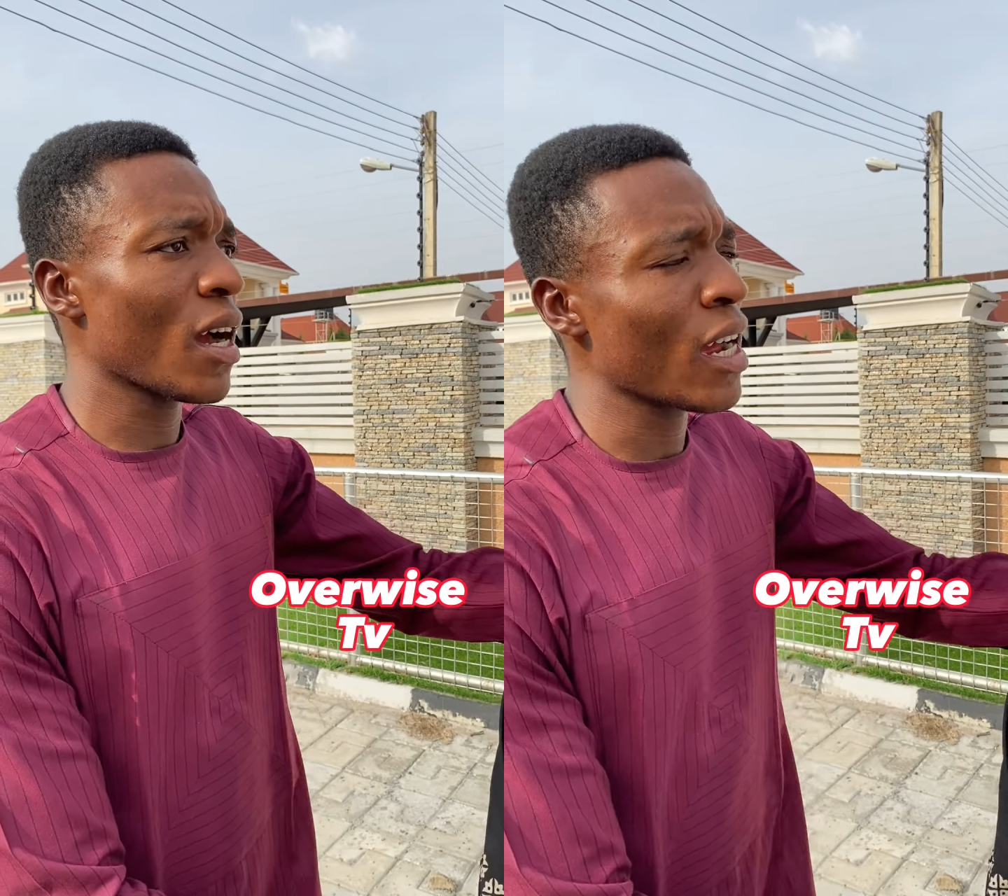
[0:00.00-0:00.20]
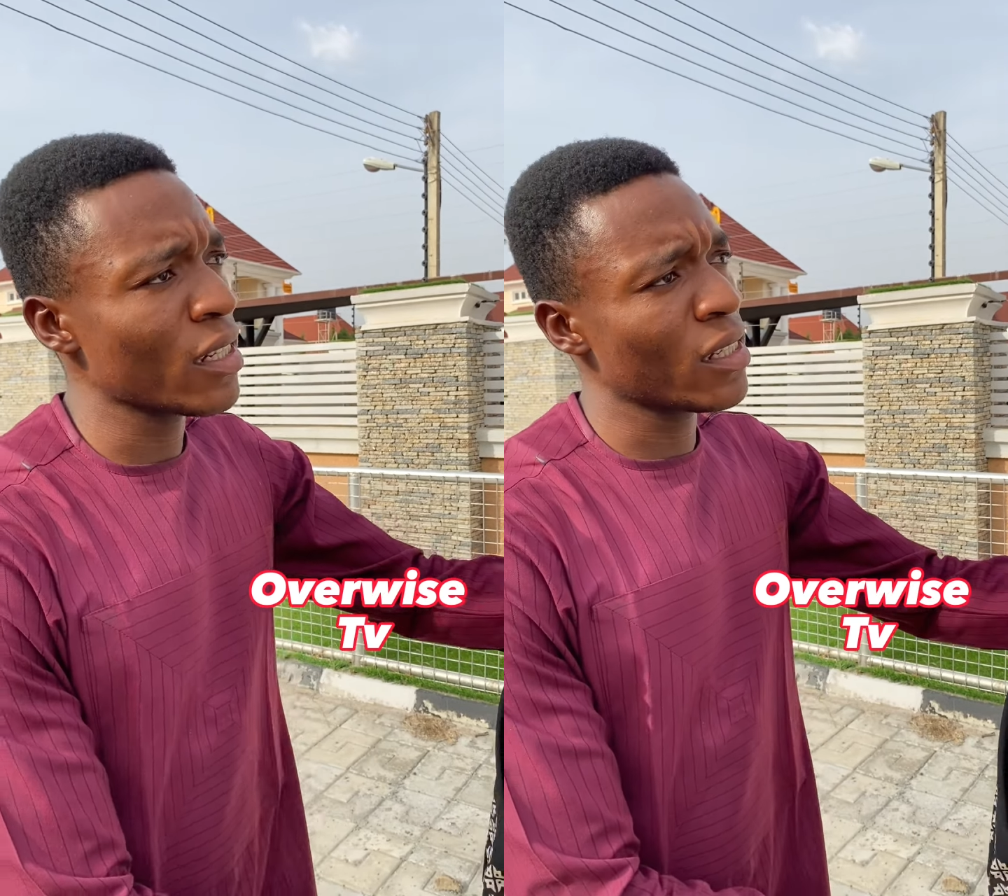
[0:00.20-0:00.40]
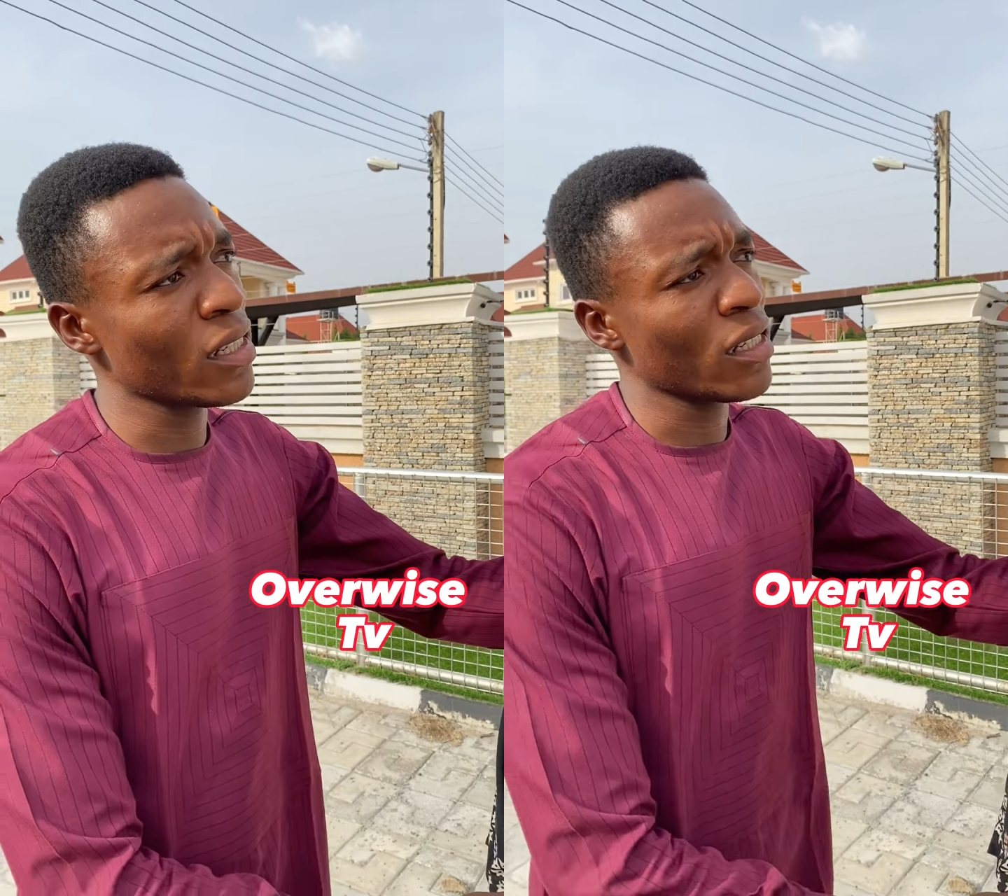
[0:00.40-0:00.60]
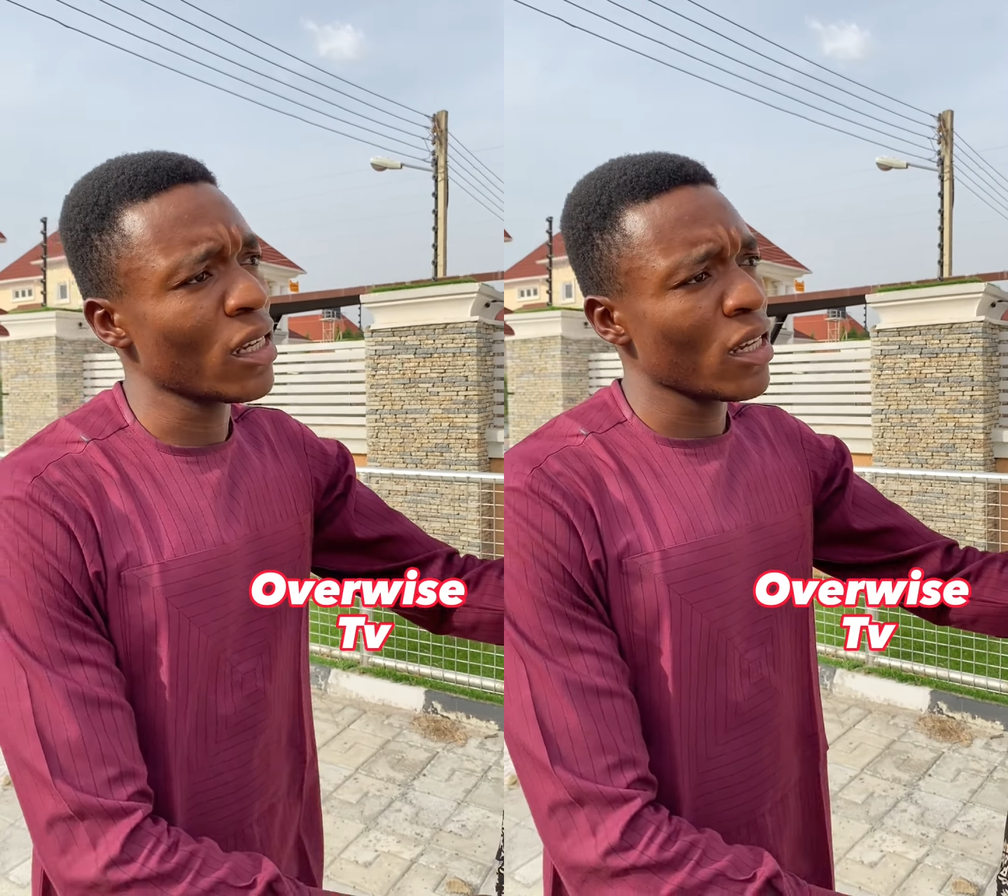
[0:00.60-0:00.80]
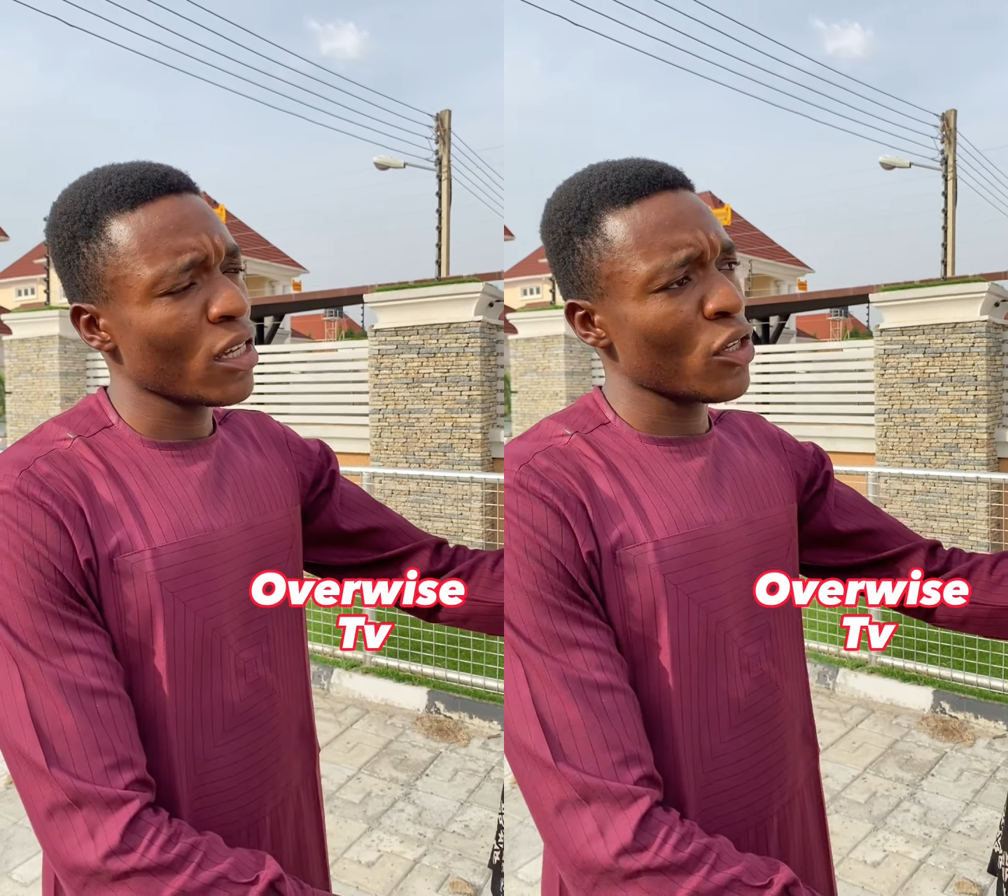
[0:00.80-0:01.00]
I see.
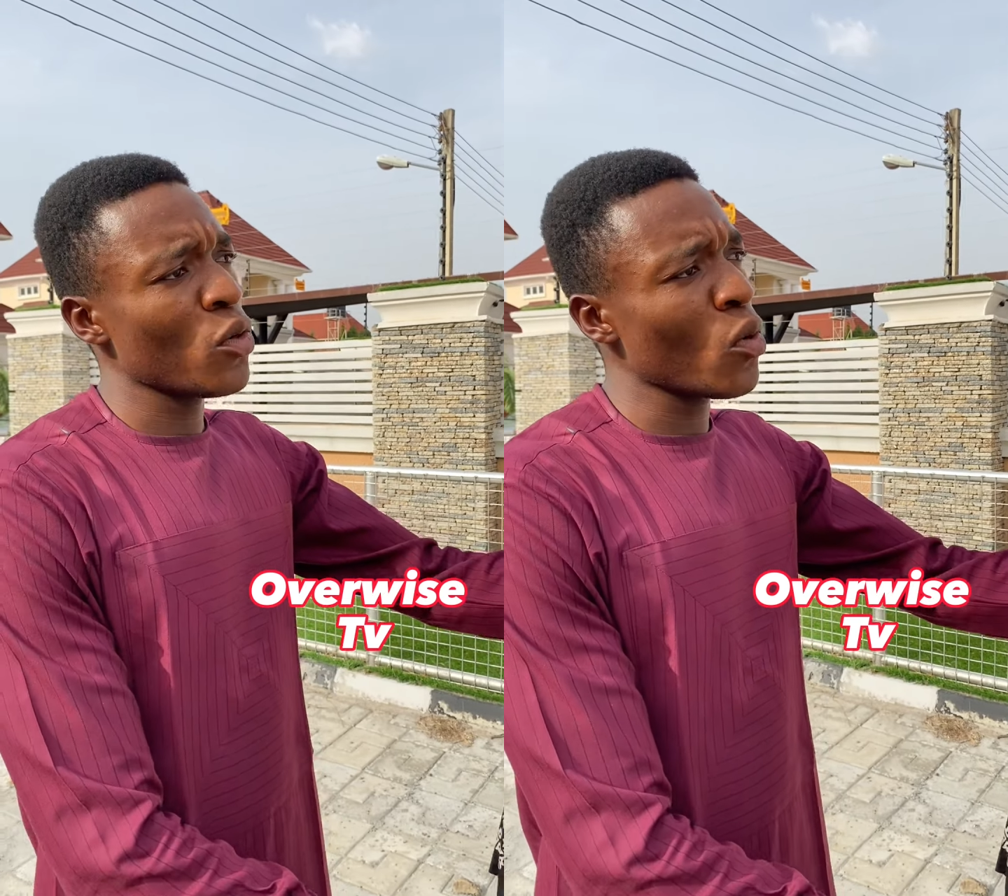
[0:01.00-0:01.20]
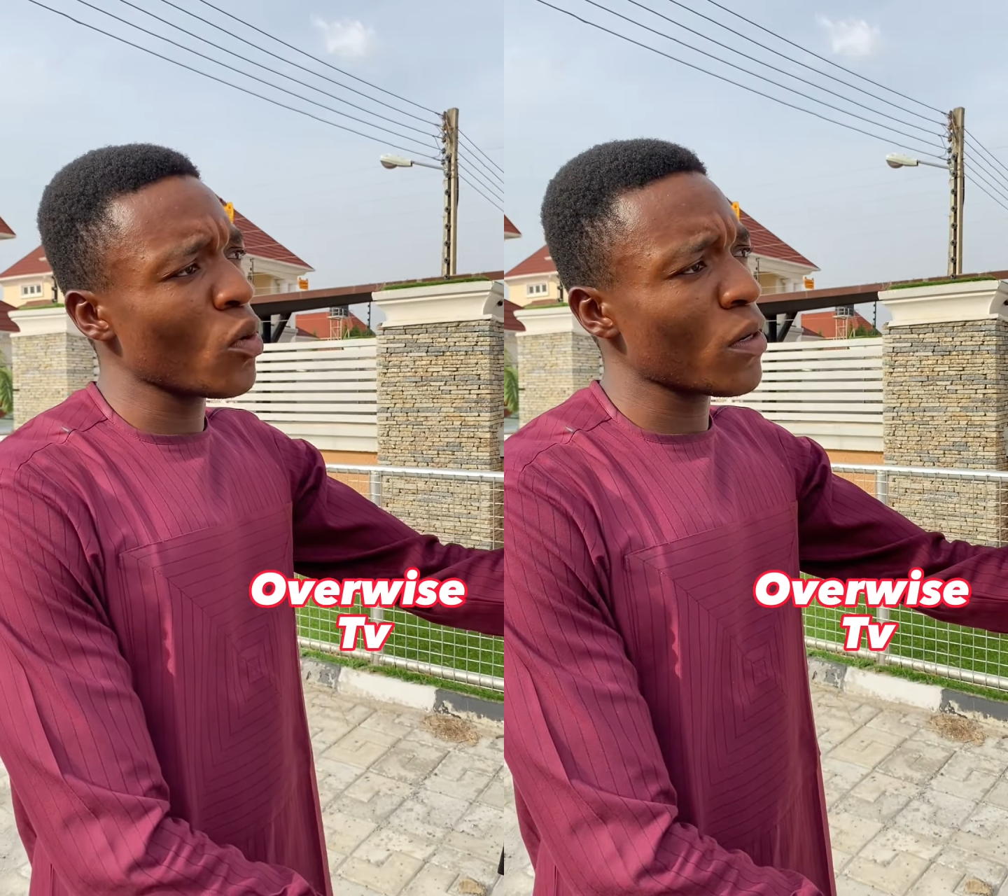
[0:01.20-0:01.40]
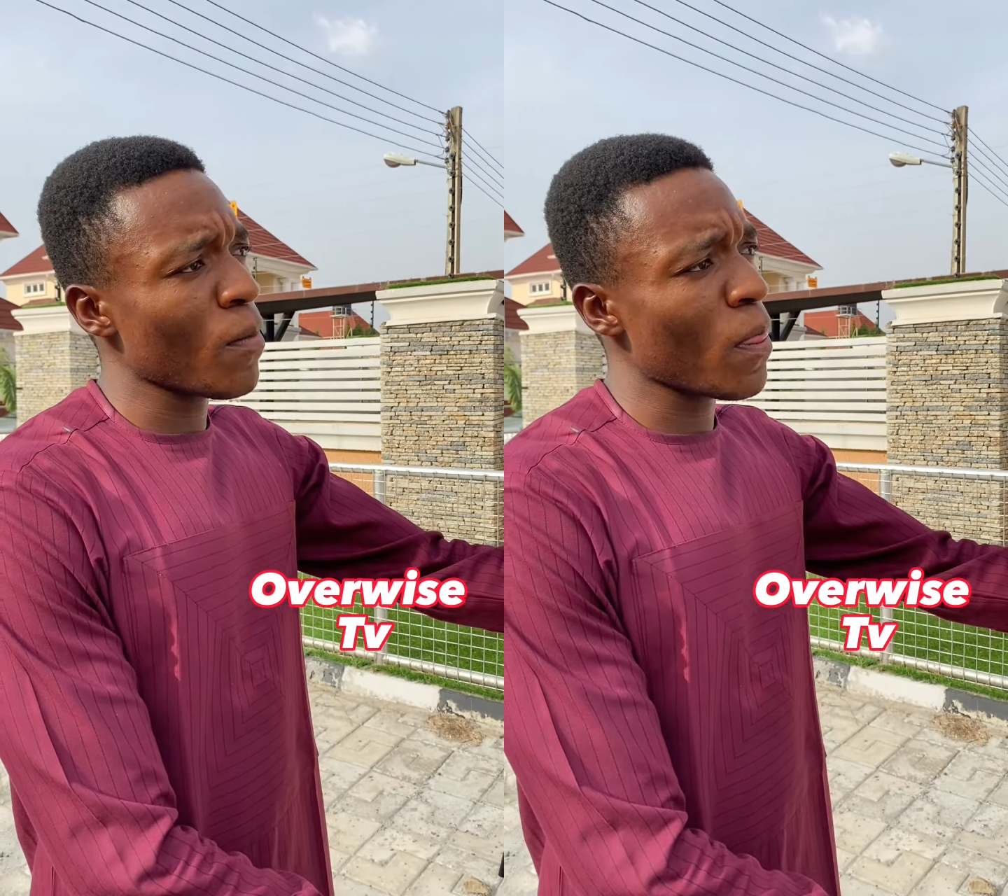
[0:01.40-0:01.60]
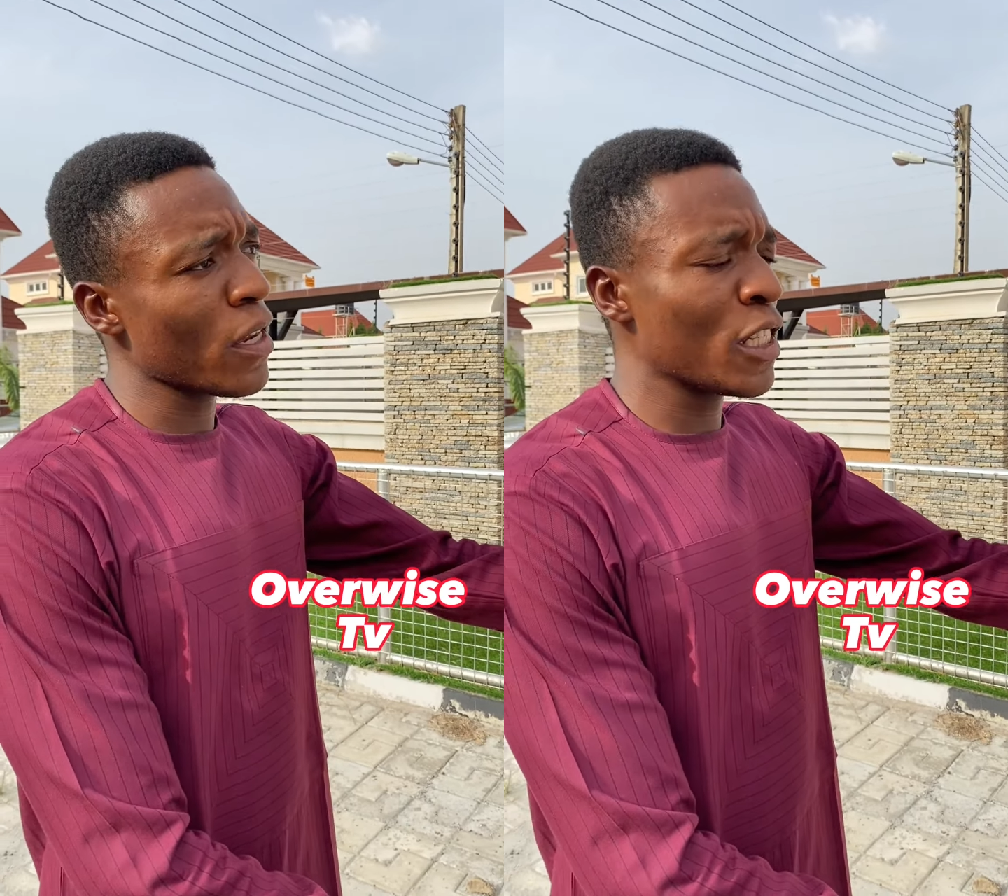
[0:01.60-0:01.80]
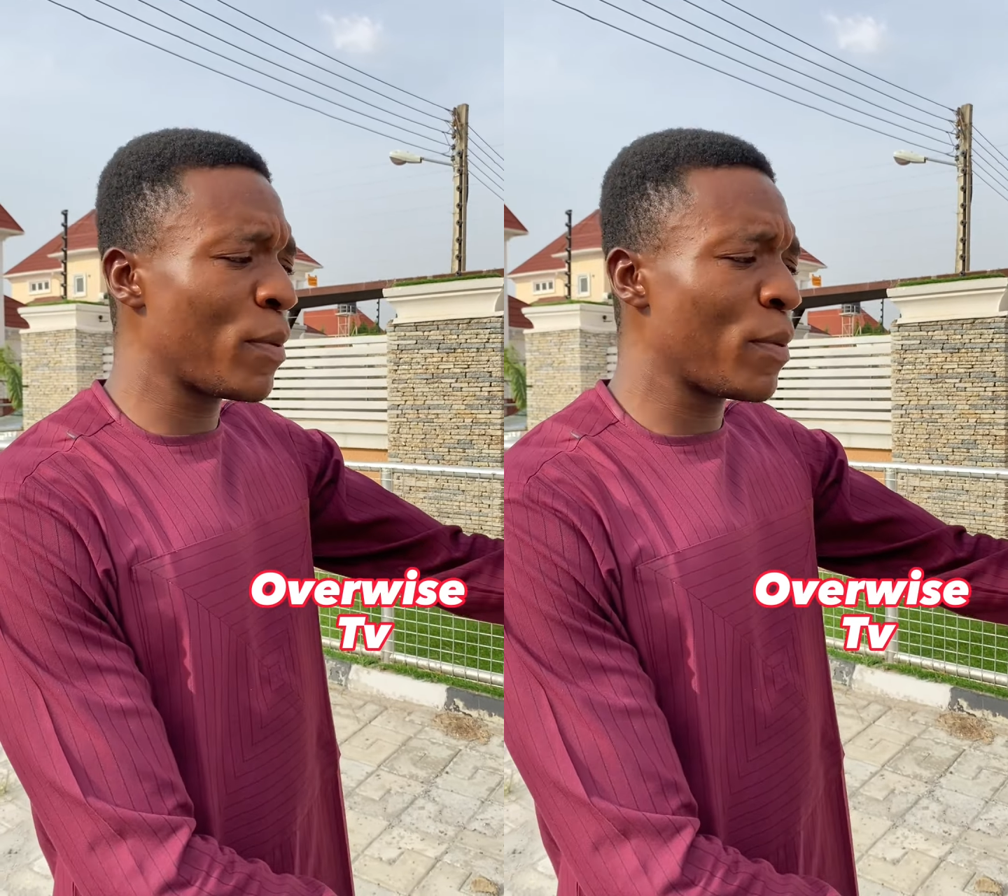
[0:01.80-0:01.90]
You know, it's